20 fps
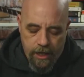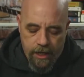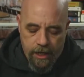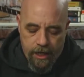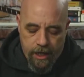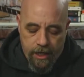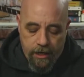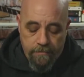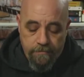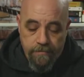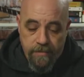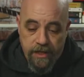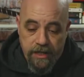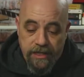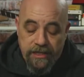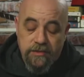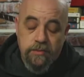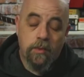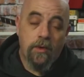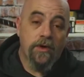
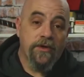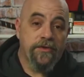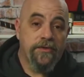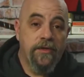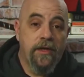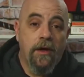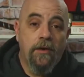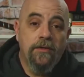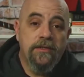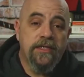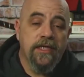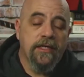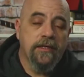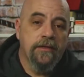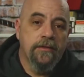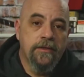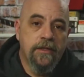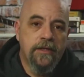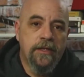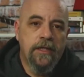It's worth
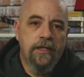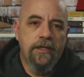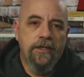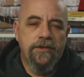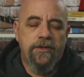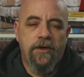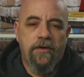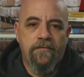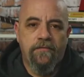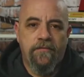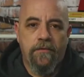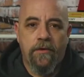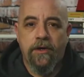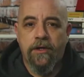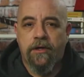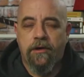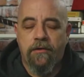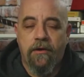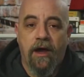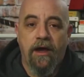noting that
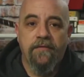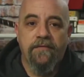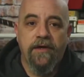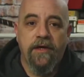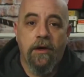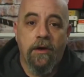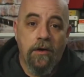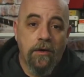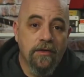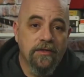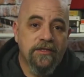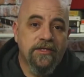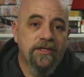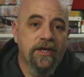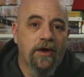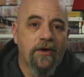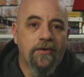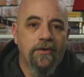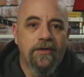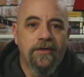Veronica Ivy
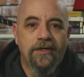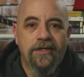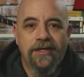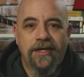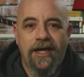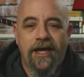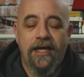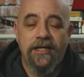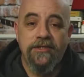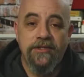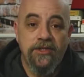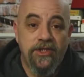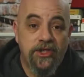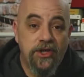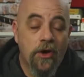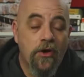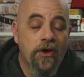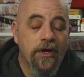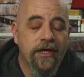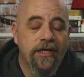also
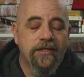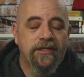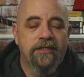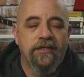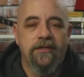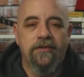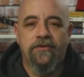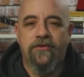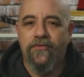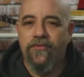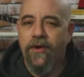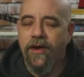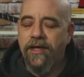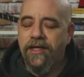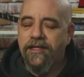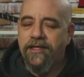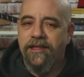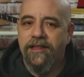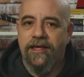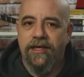enjoyed
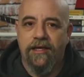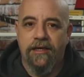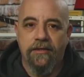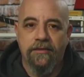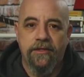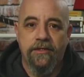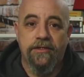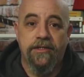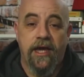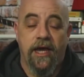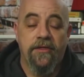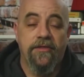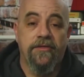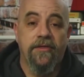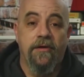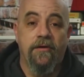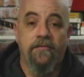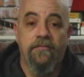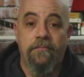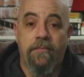greatly the death
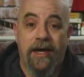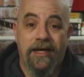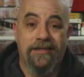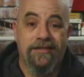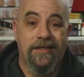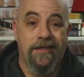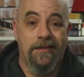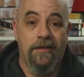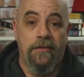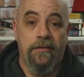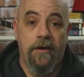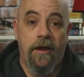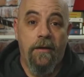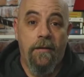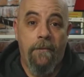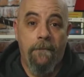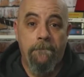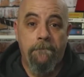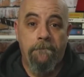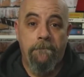of Magdalene
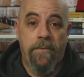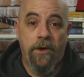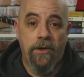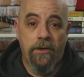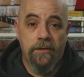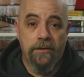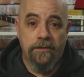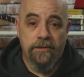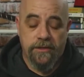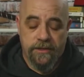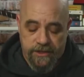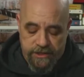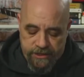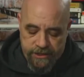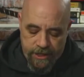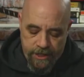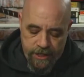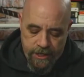Burns.